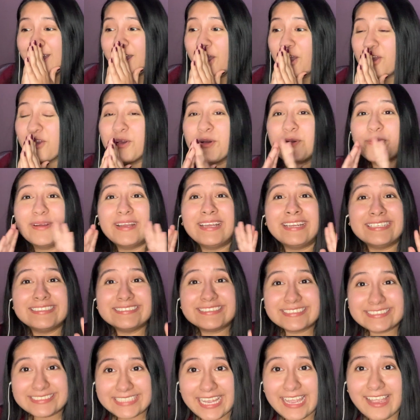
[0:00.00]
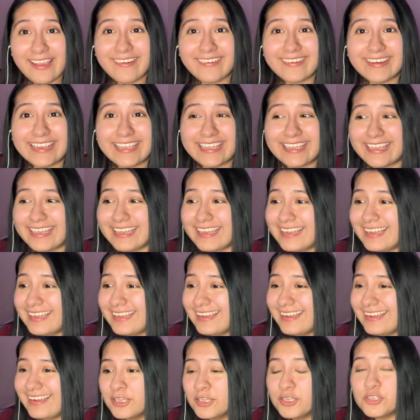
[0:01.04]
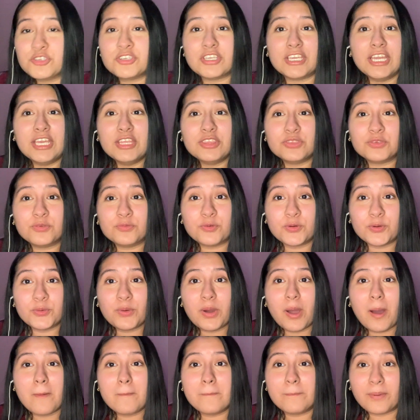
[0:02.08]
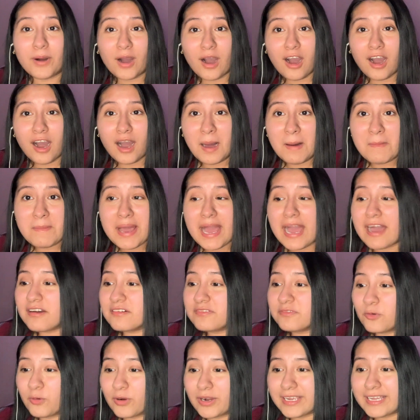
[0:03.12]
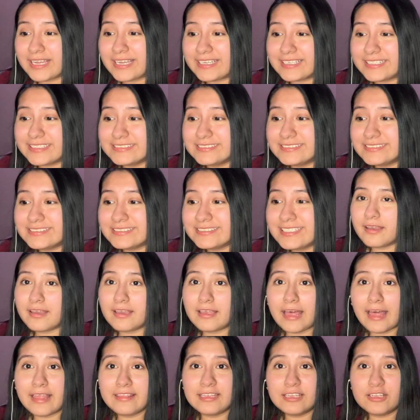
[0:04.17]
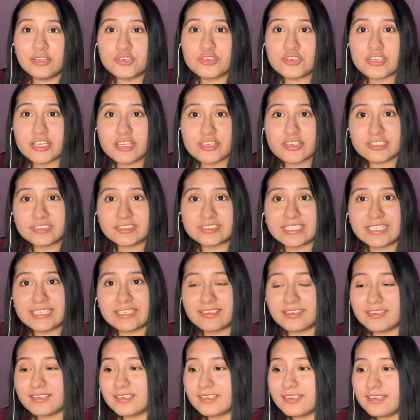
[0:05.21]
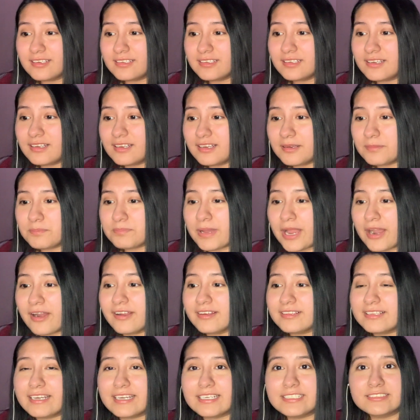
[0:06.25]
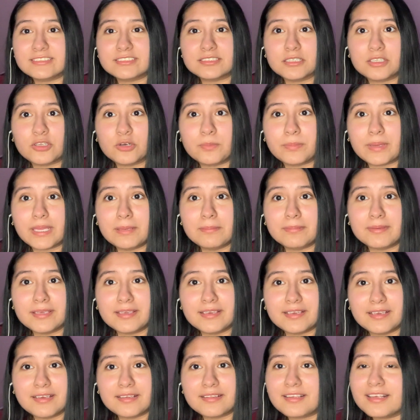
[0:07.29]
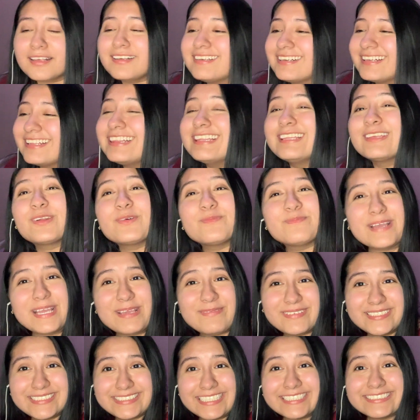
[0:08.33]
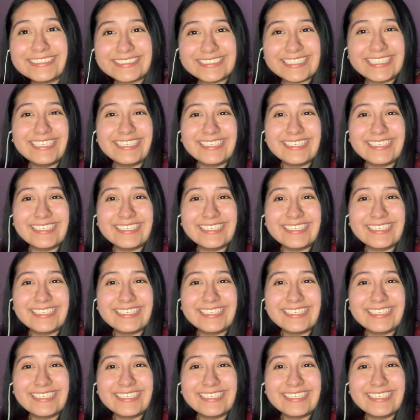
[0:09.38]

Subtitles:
Quinn is scary. She threw a bomb at four kids, and then she just, like, paralyzed a little baby. Little baby Dustin.